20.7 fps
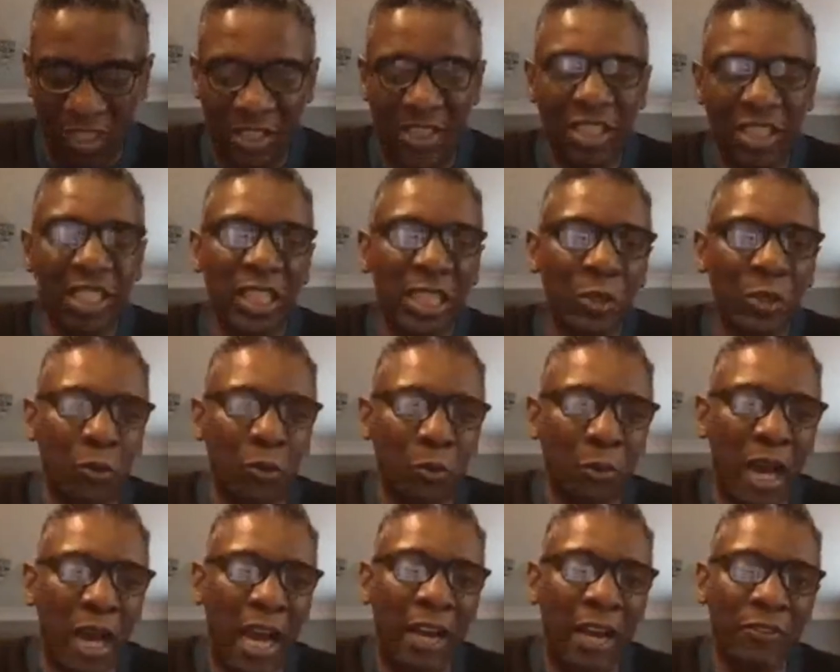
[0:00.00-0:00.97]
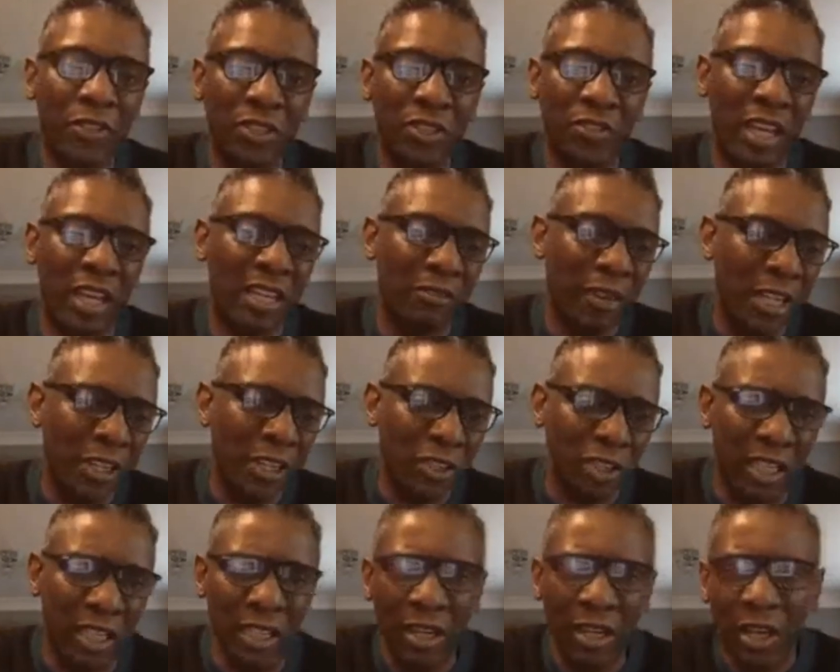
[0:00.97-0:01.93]
of in cyclical paths. And then
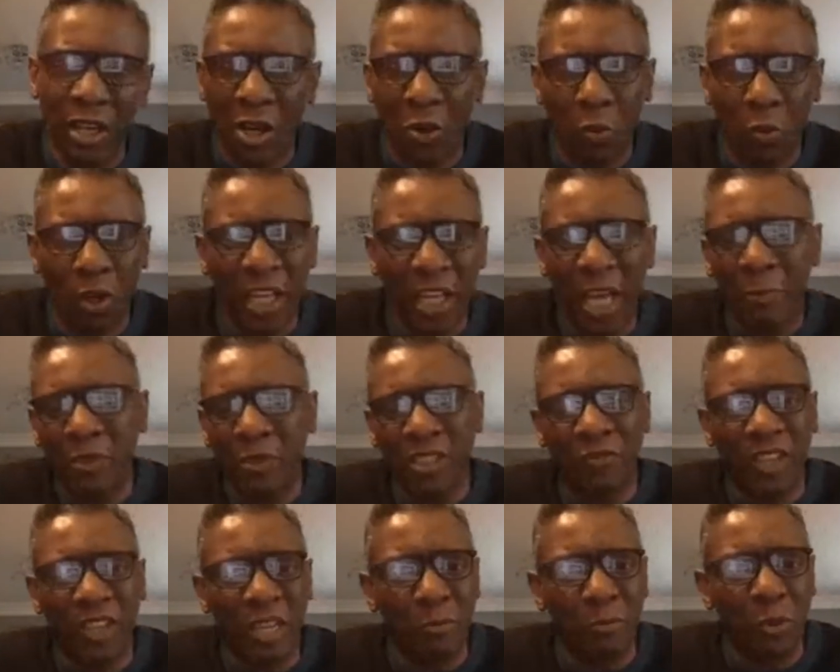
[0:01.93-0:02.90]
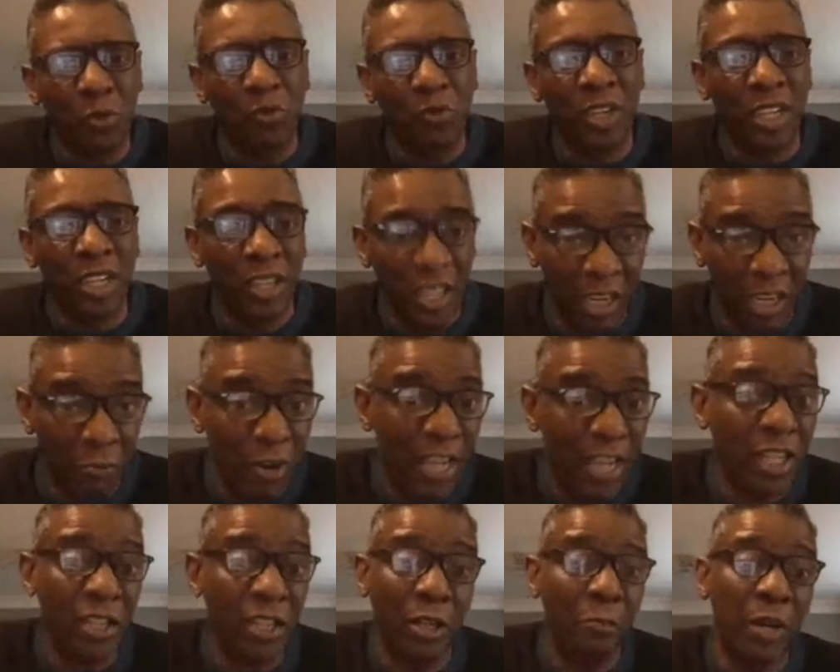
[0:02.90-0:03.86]
eventually, what happens if they move in
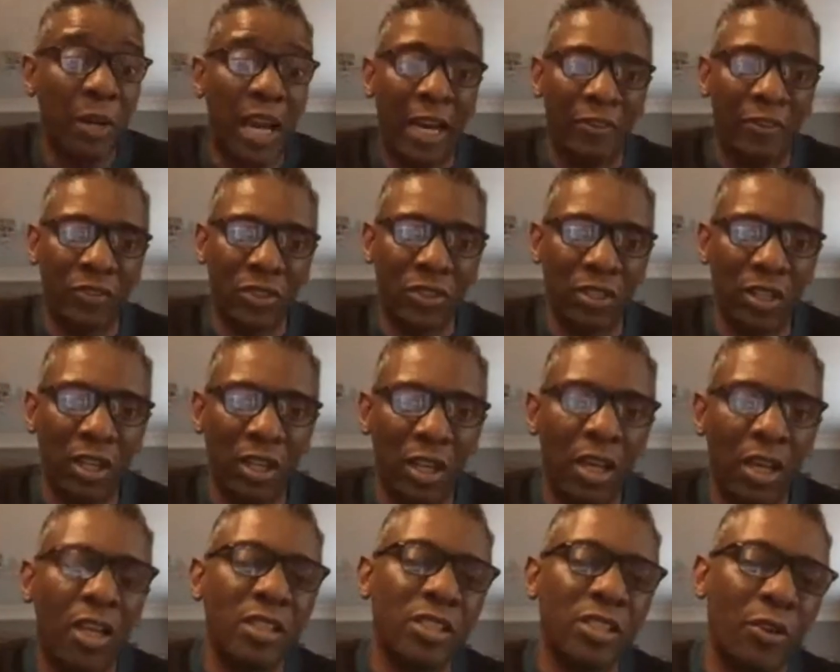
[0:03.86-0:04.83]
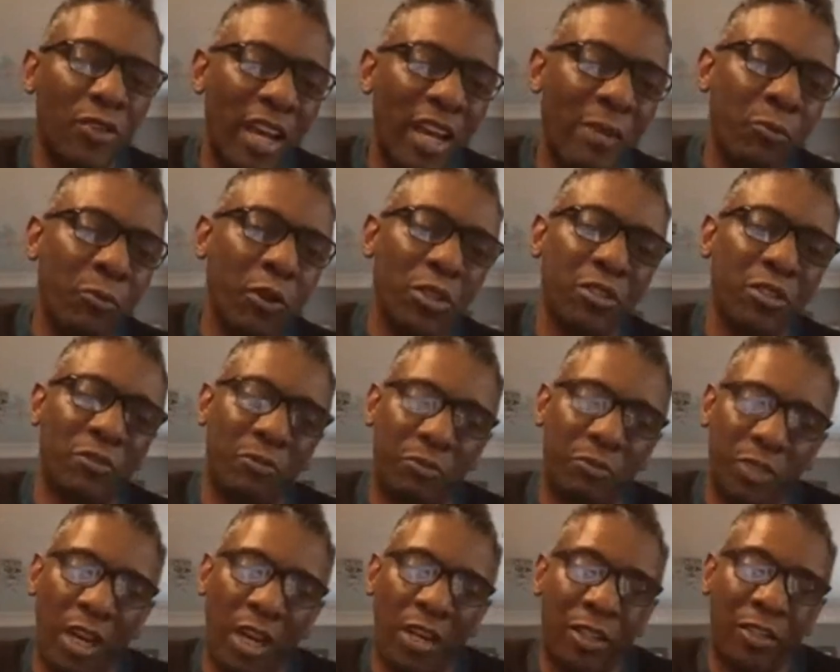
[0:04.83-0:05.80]
irregular paths? So then what
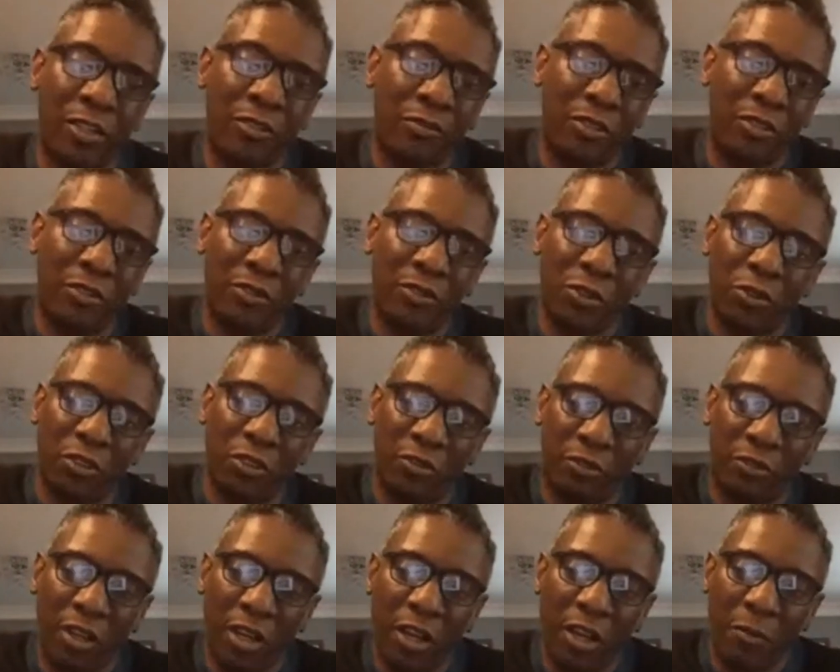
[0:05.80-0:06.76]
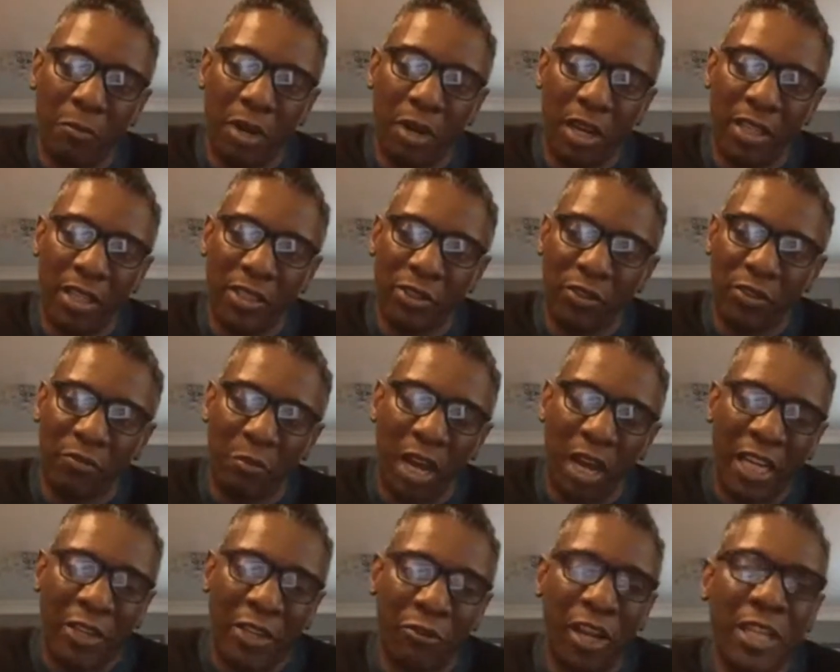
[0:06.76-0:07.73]
you've done, you've sort of
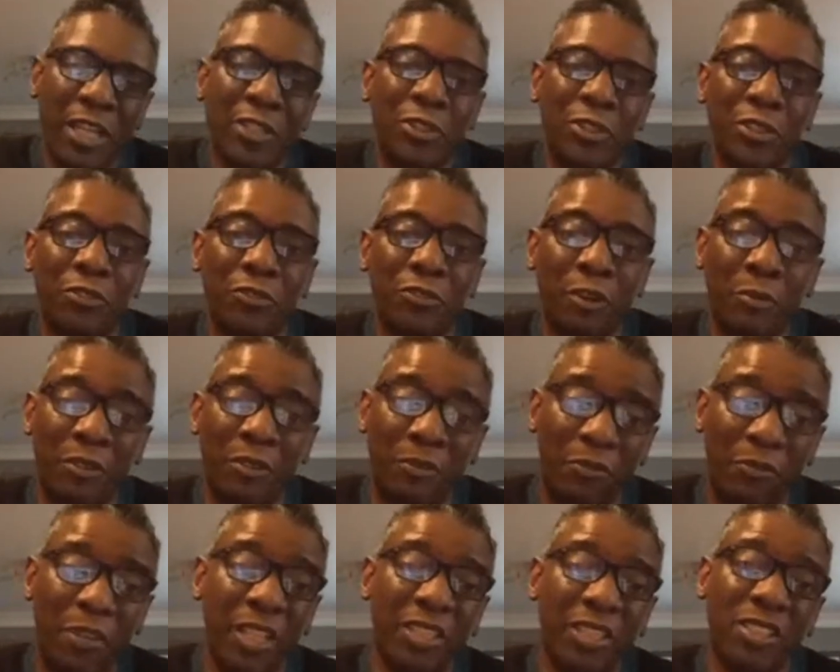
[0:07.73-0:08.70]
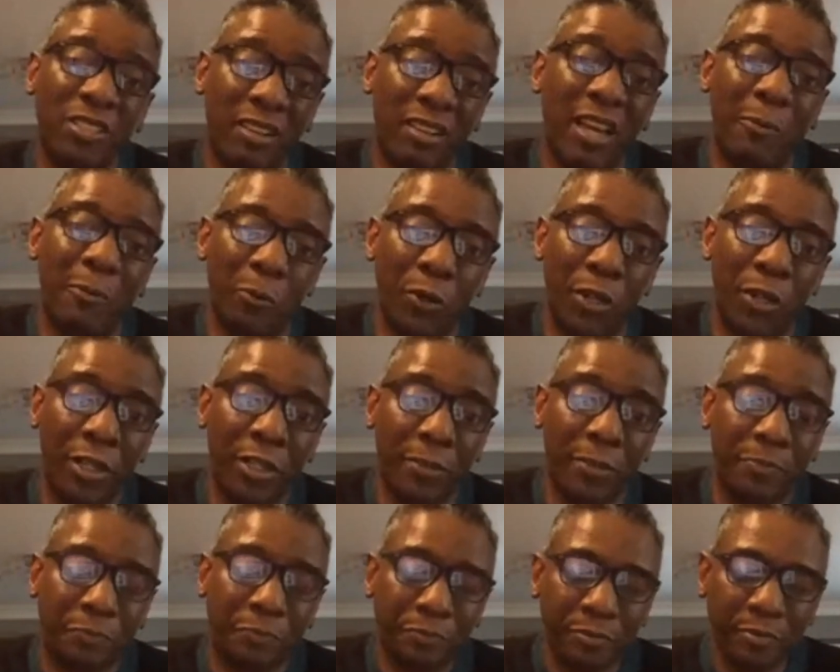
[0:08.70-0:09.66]
migrated from a fixed
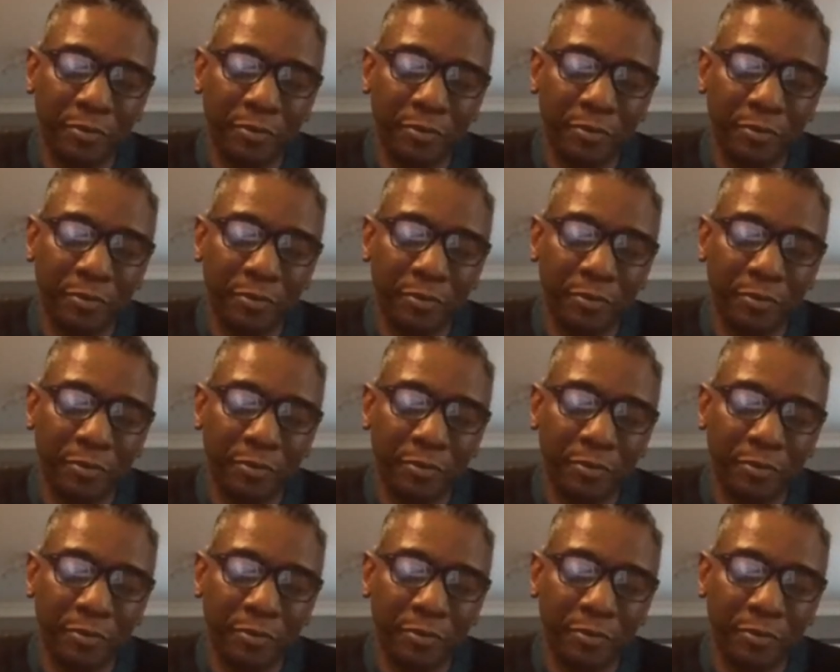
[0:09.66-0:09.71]
network